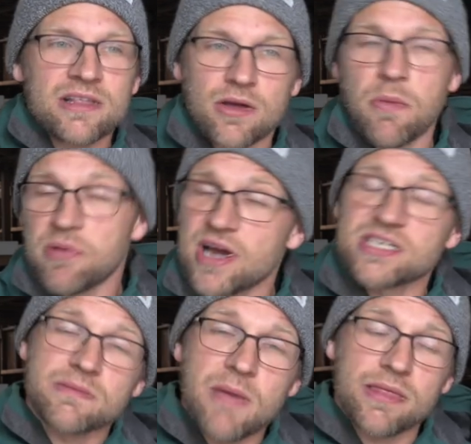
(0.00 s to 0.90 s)
the
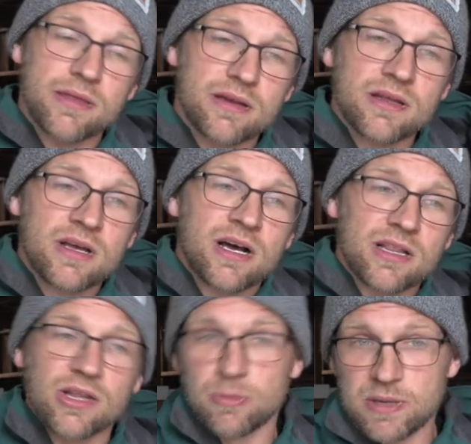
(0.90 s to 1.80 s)
compression method
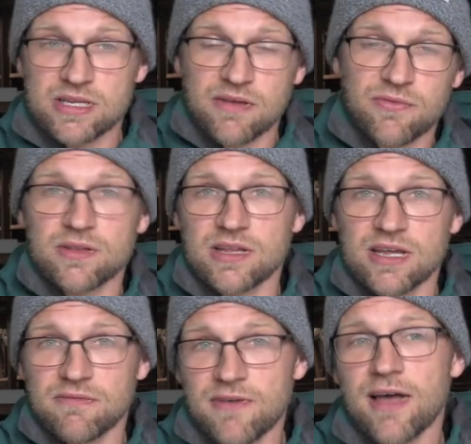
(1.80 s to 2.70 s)
a little bit
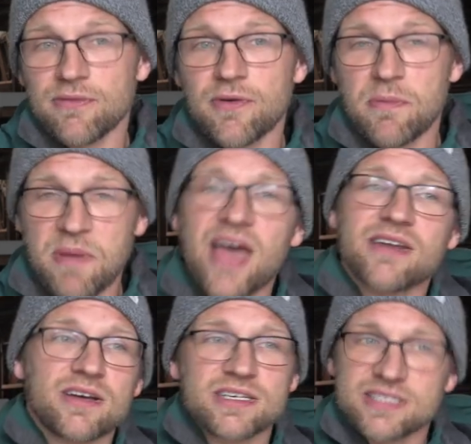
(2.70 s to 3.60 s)
differently and filed for a
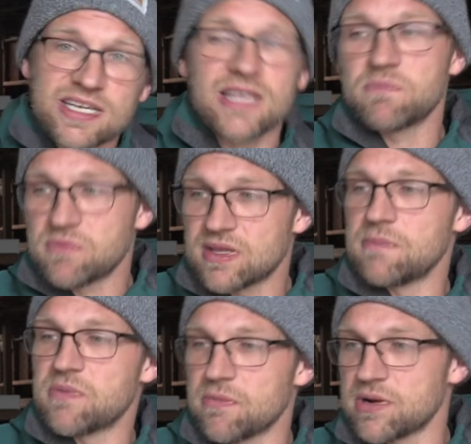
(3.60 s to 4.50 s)
patent on it to keep
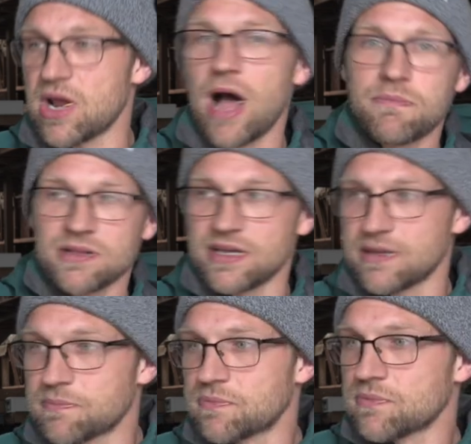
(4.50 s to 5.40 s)
keep their monopoly.